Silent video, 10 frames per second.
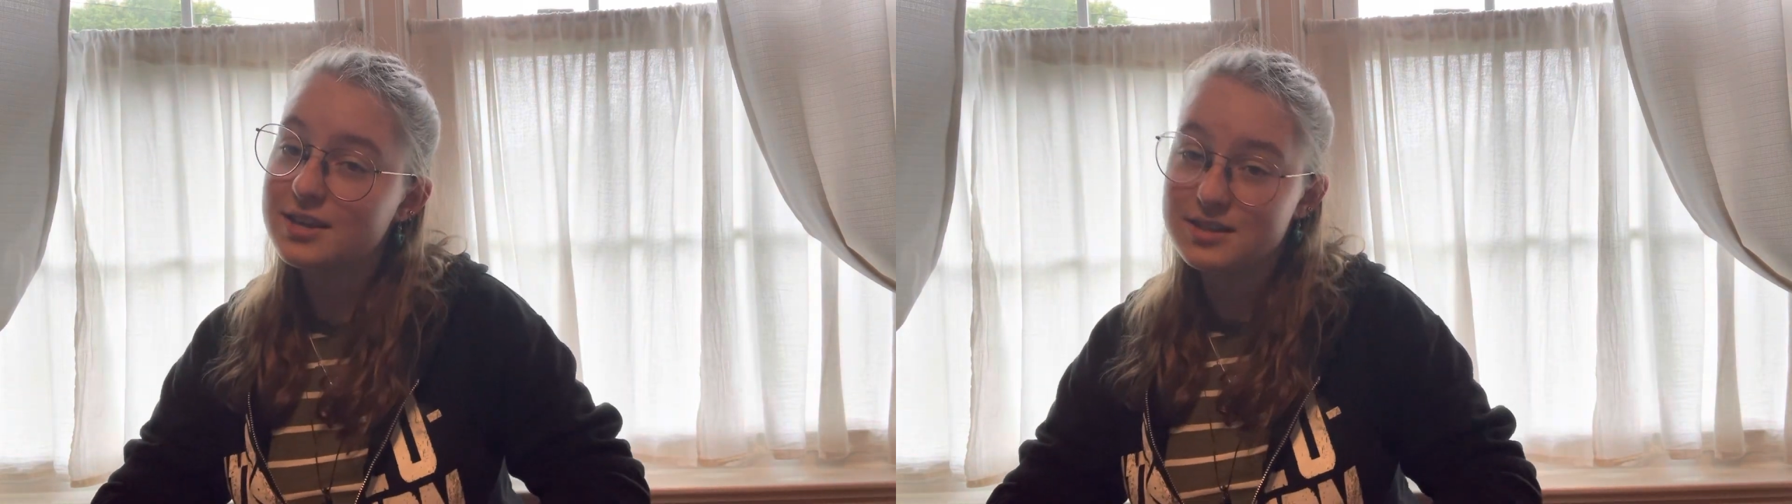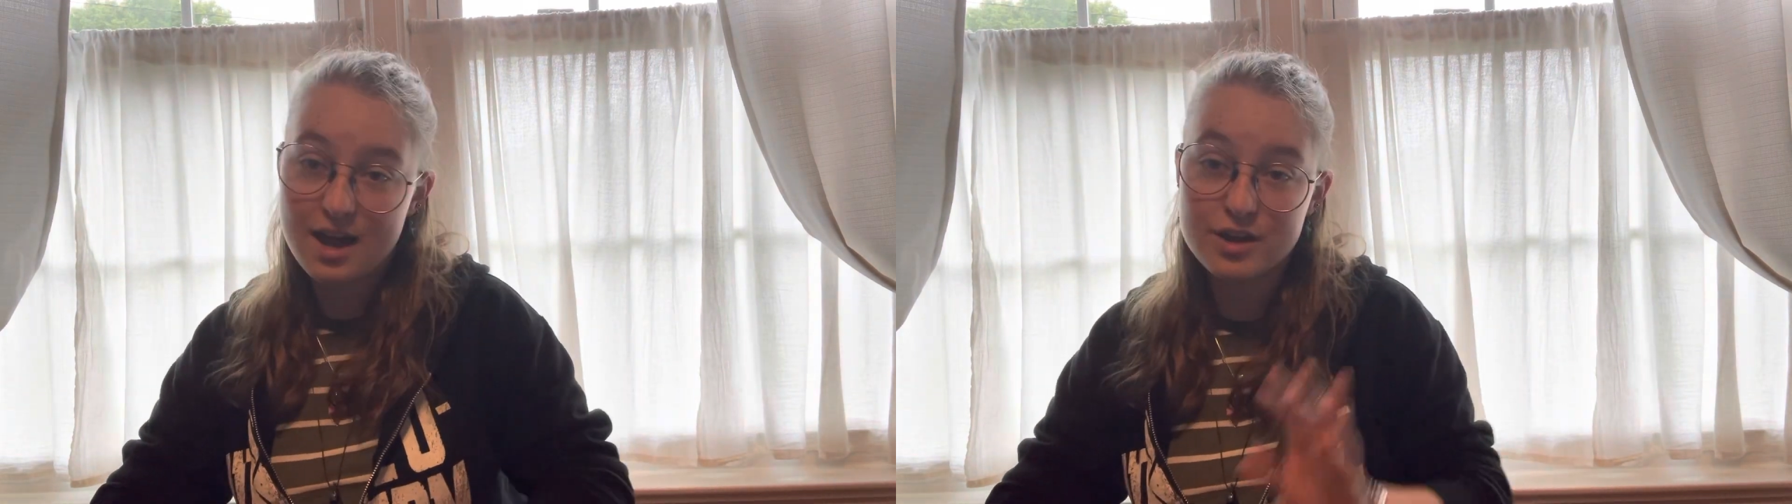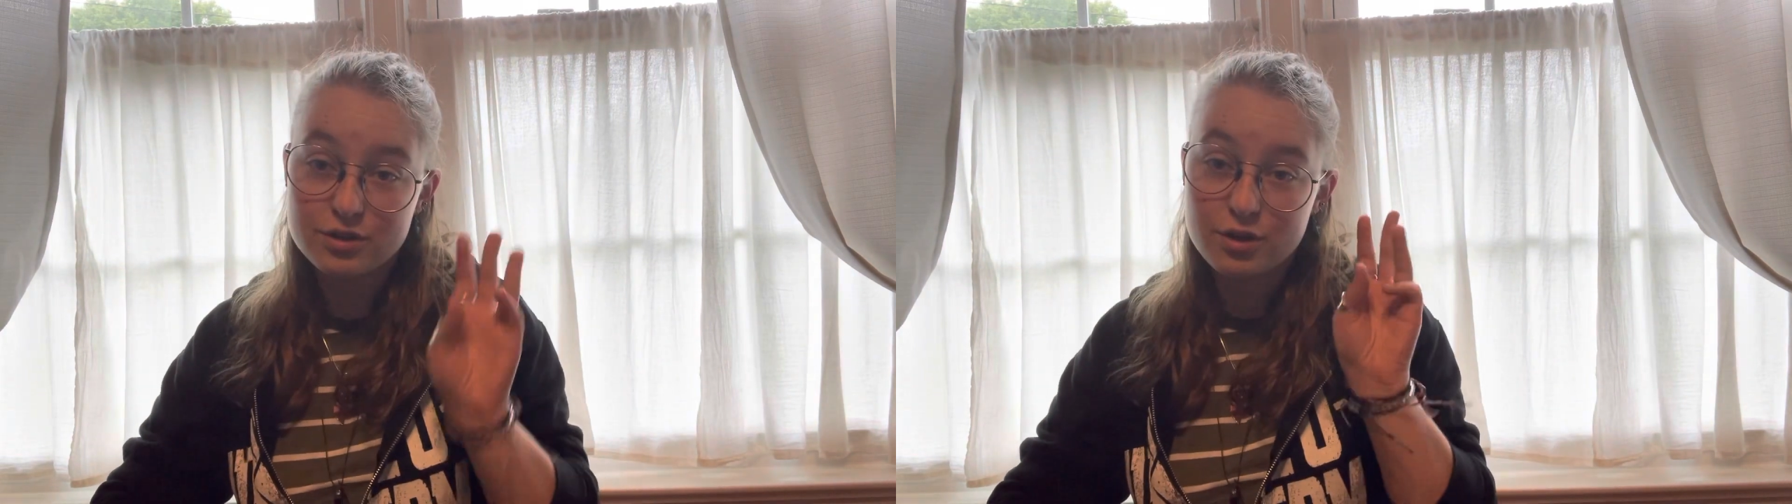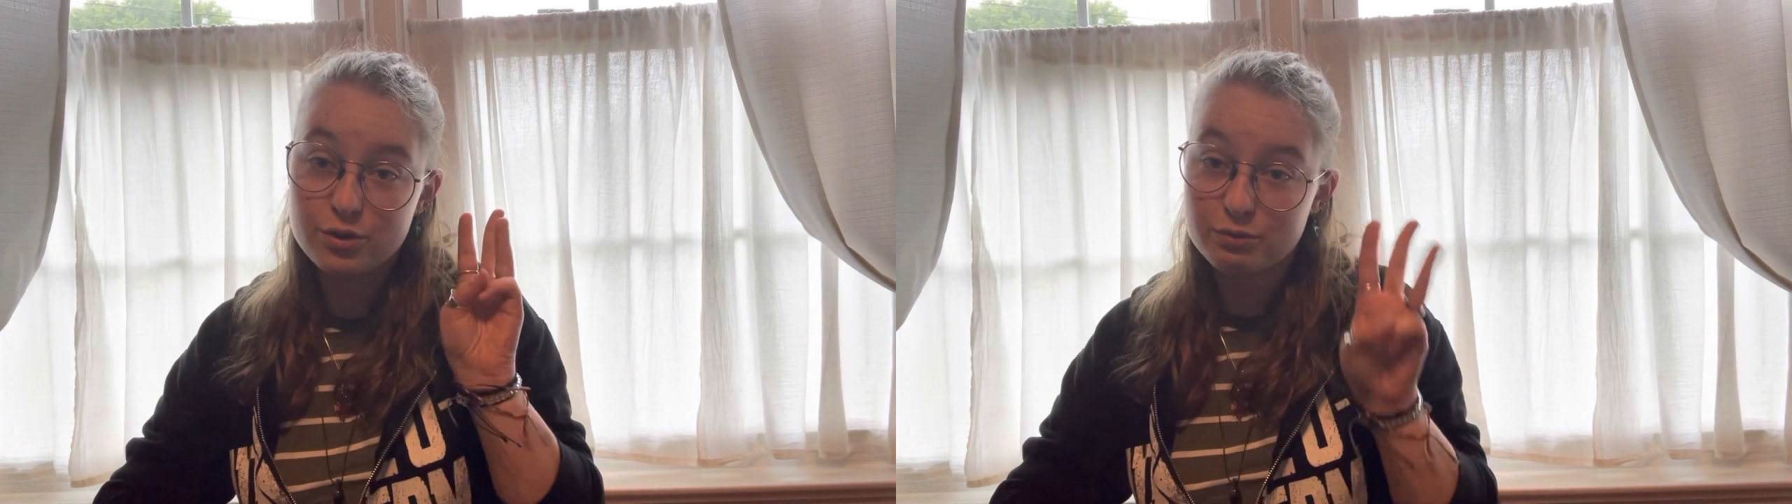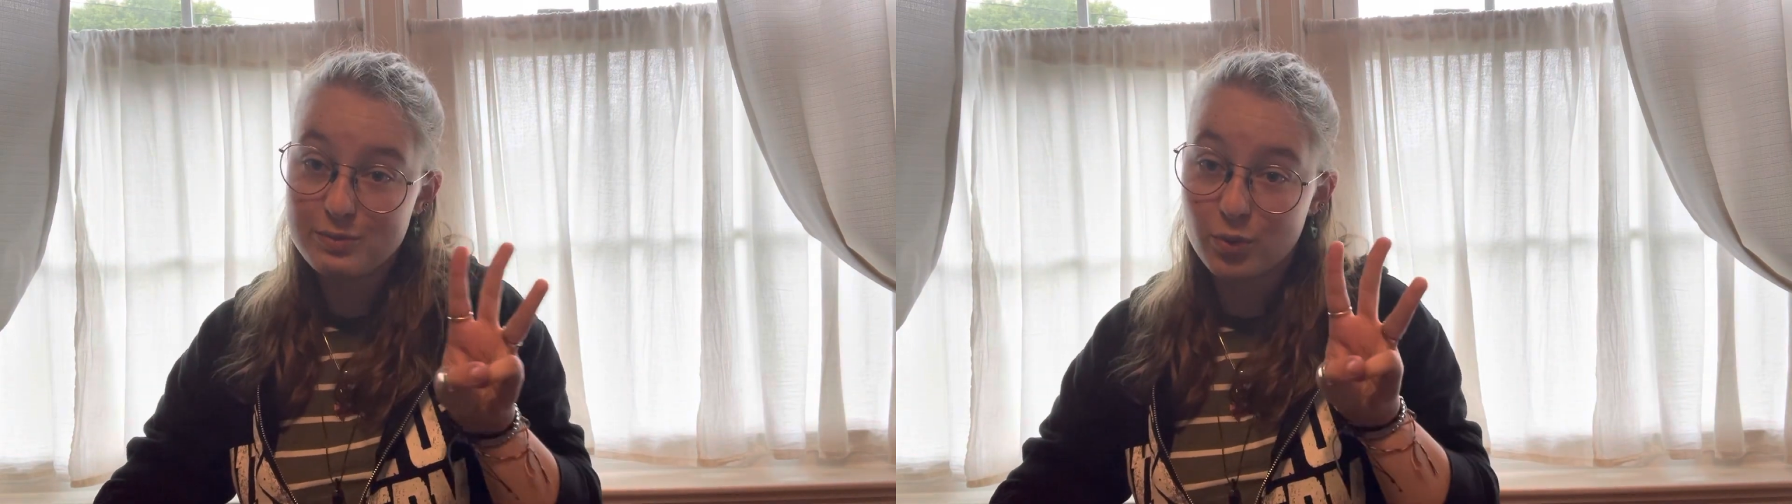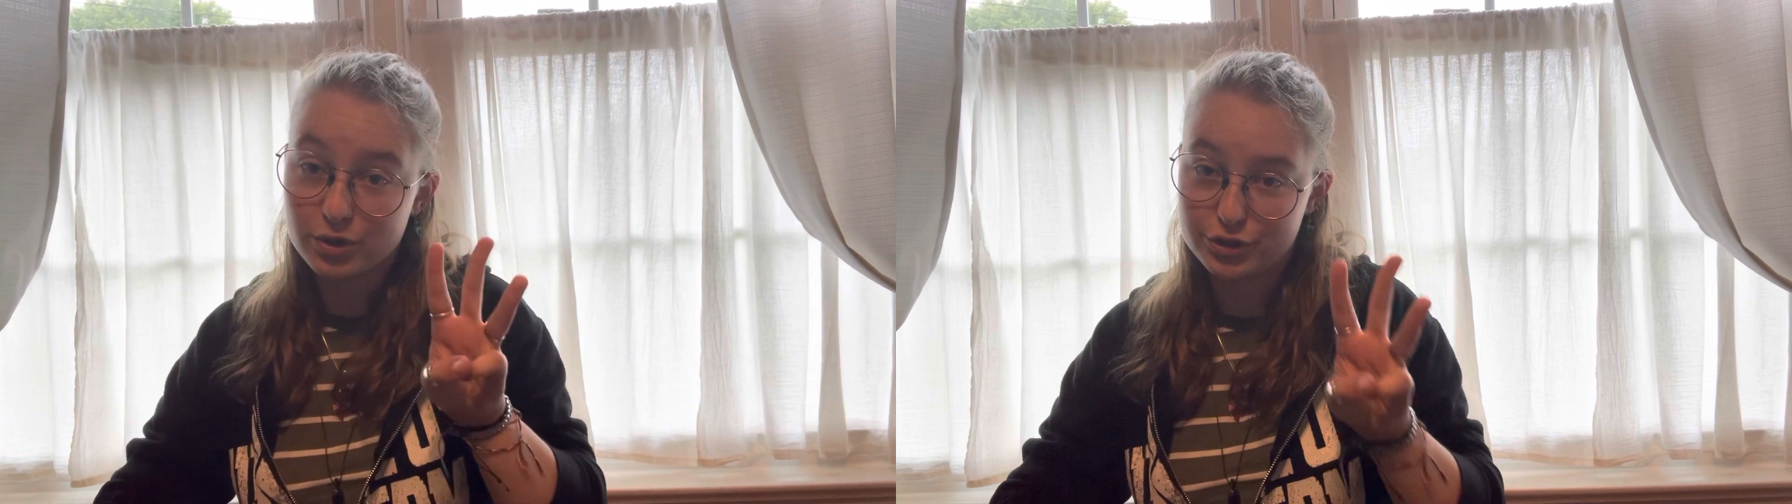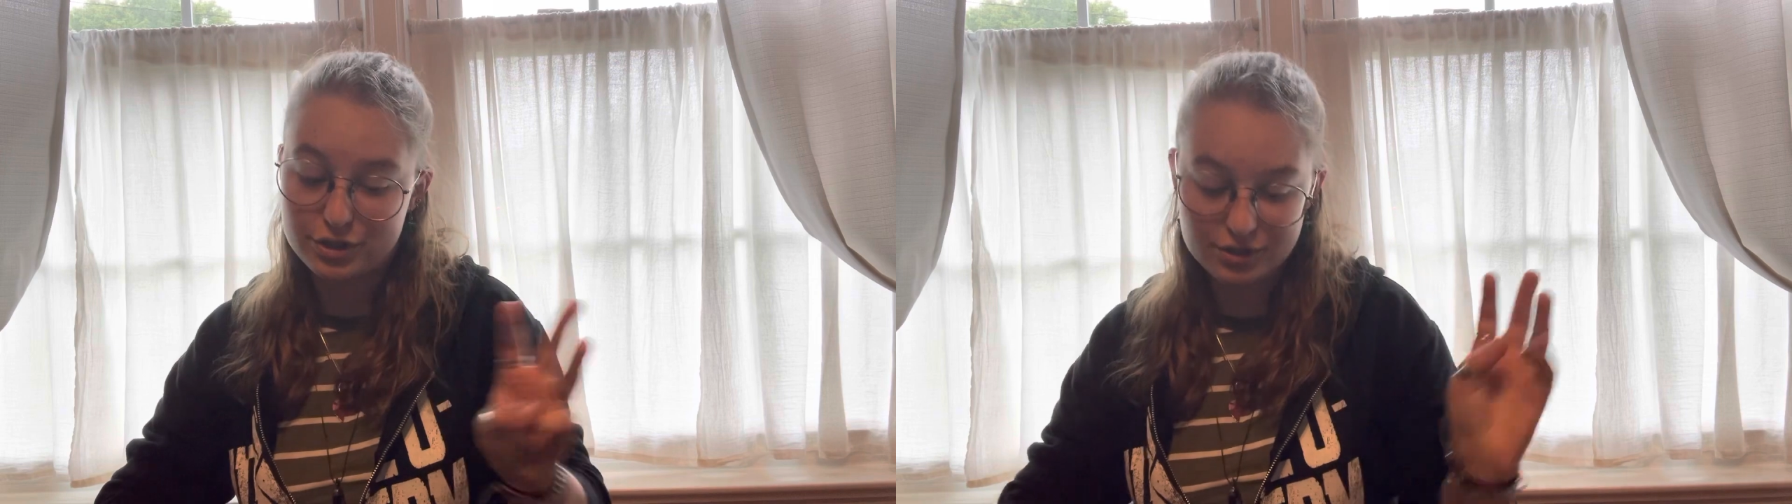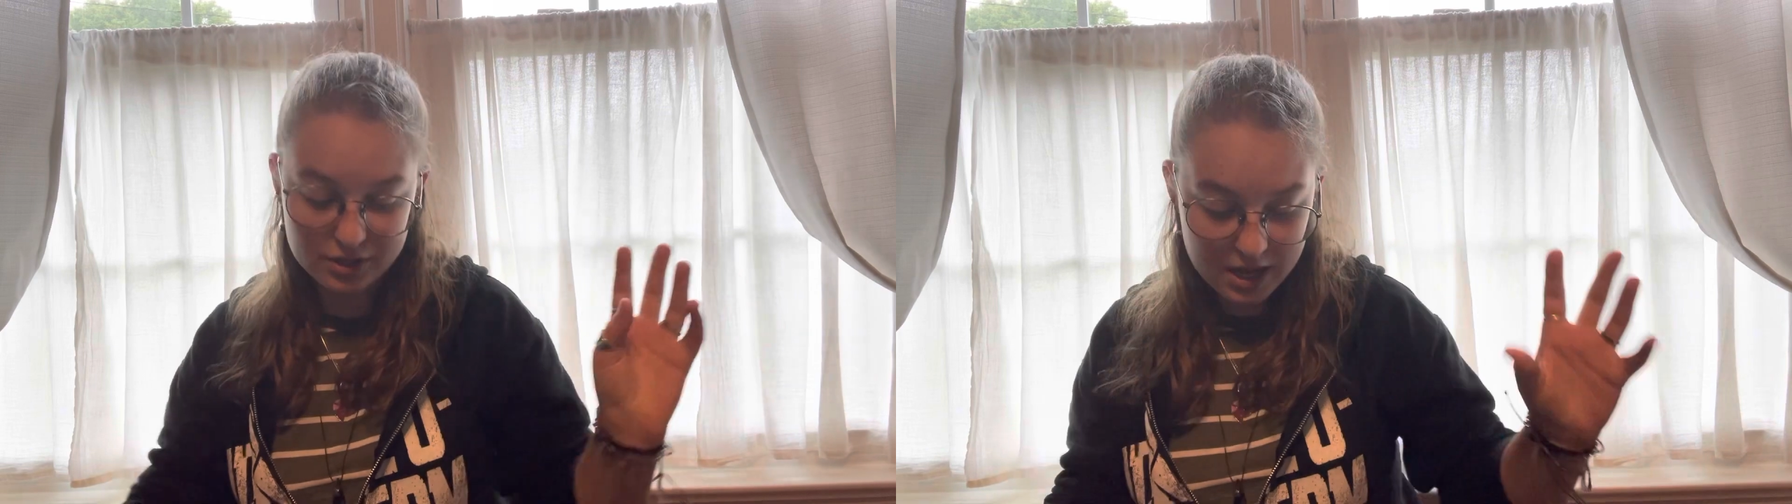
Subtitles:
has 3 portions: